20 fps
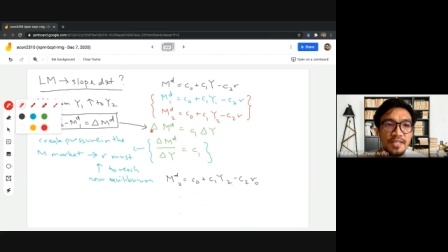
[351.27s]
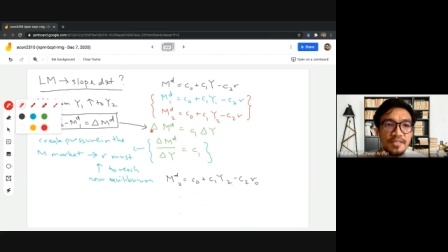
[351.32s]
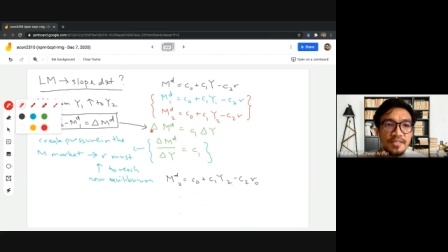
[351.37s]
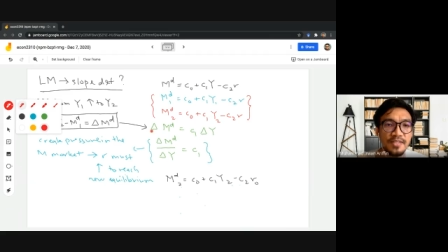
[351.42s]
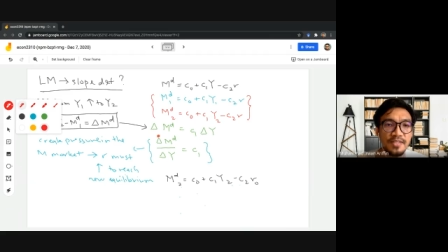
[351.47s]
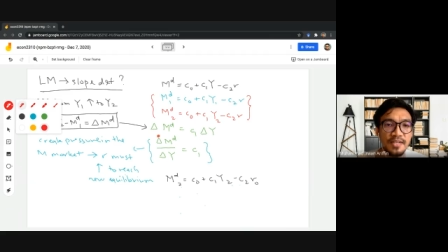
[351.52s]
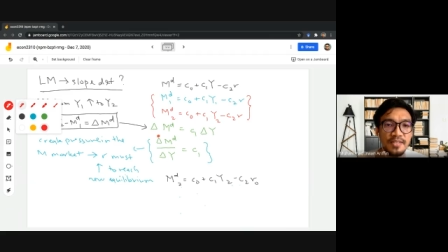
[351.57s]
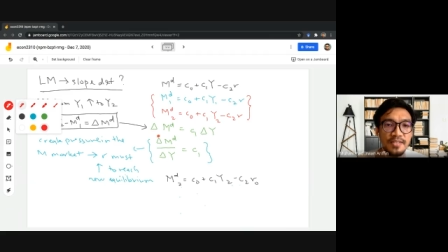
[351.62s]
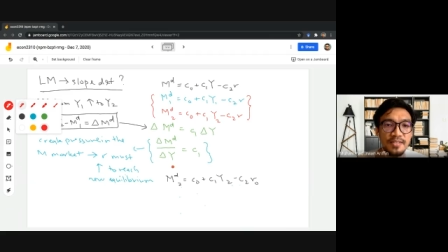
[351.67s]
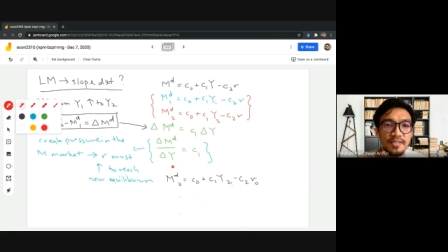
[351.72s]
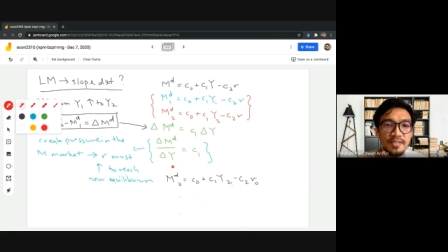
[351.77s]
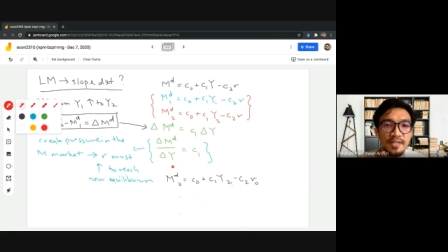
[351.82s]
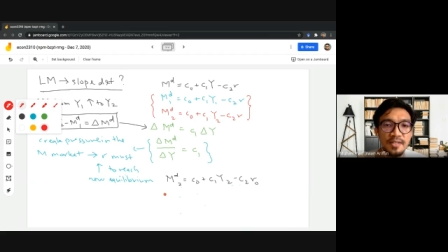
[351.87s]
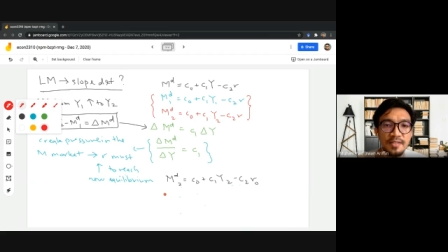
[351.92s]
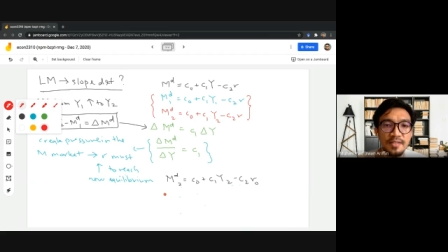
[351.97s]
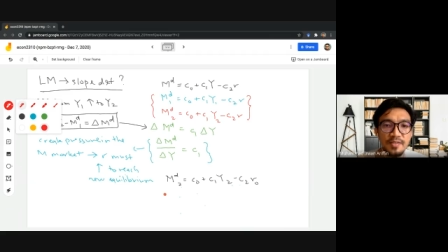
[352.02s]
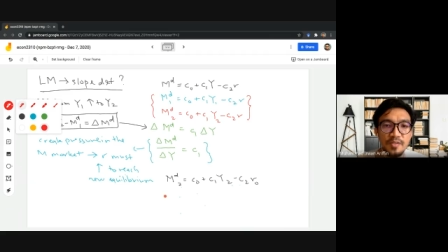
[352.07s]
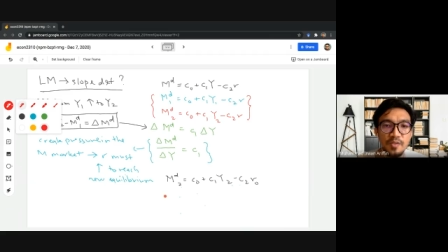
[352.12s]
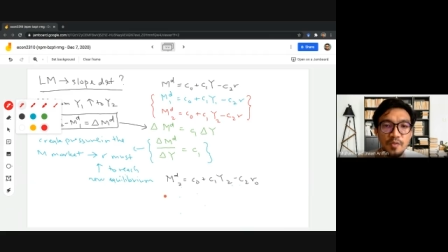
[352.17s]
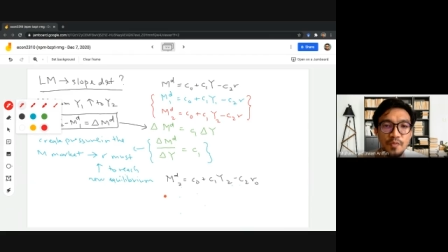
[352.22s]

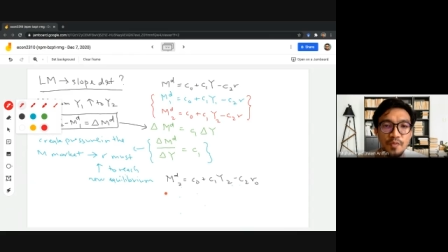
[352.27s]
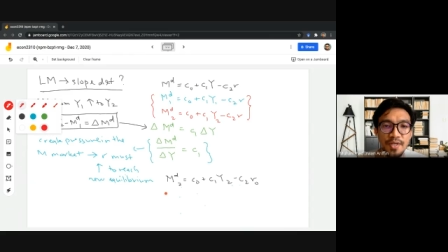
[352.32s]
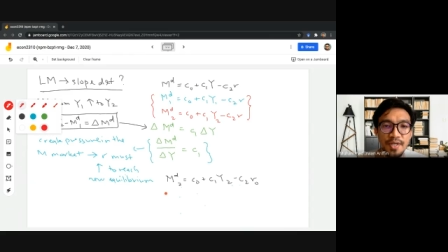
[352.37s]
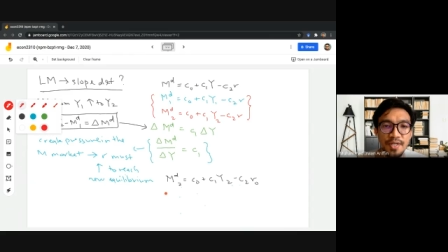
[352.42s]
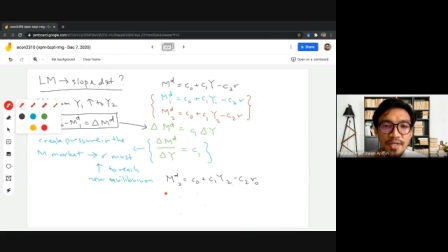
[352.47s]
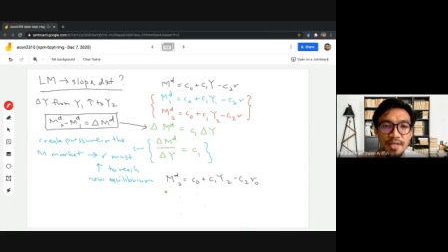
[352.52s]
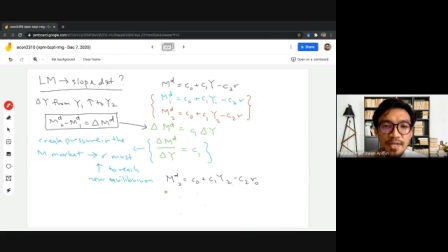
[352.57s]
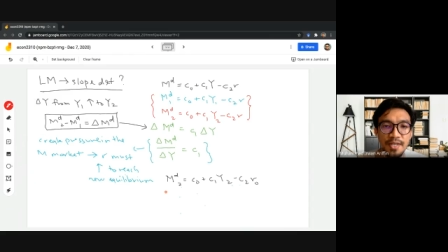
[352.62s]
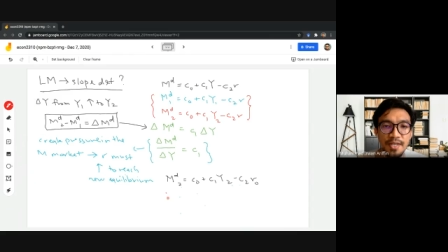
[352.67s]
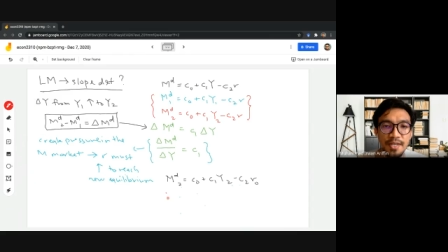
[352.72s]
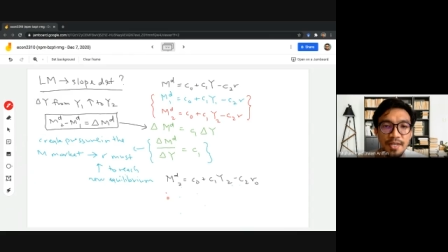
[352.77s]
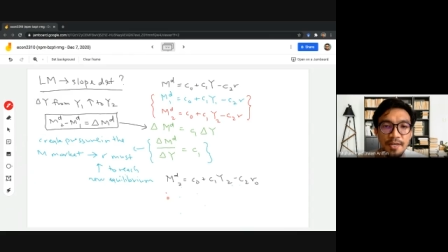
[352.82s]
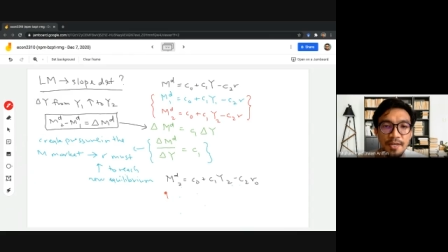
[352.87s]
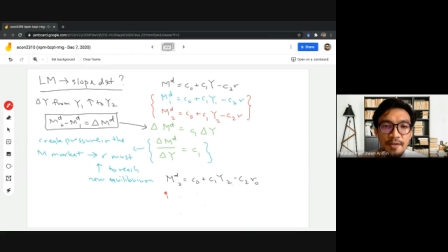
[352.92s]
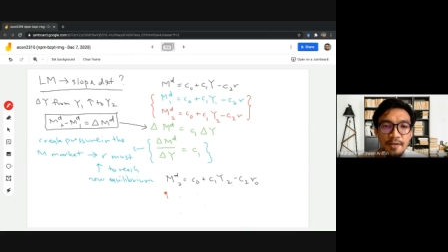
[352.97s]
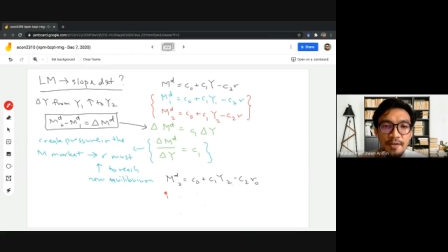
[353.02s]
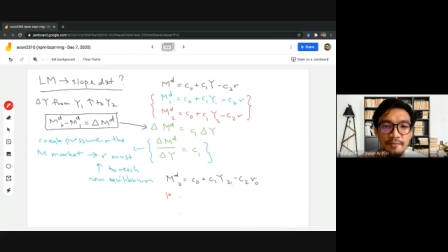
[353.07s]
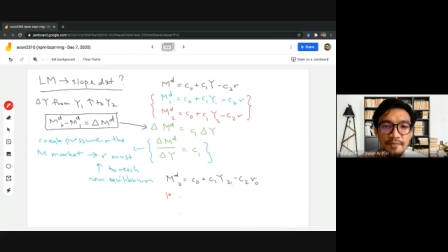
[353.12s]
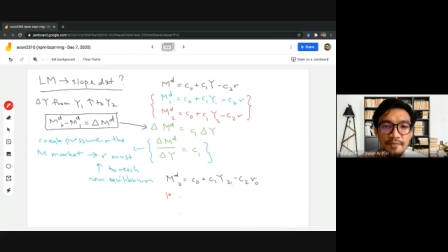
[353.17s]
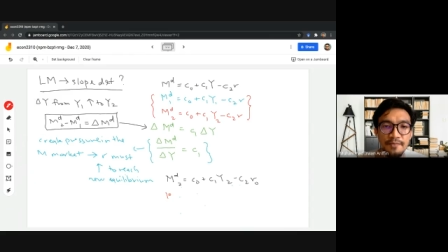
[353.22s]
adjusted, so we're going to
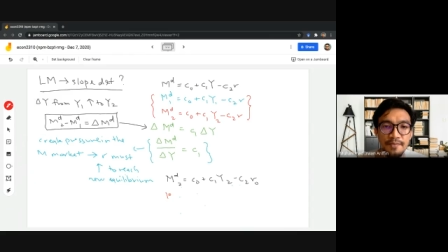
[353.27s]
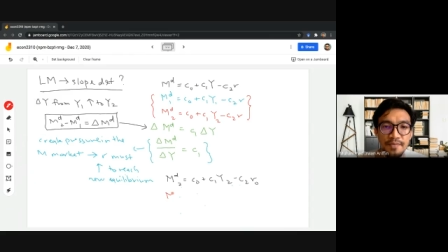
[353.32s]
have,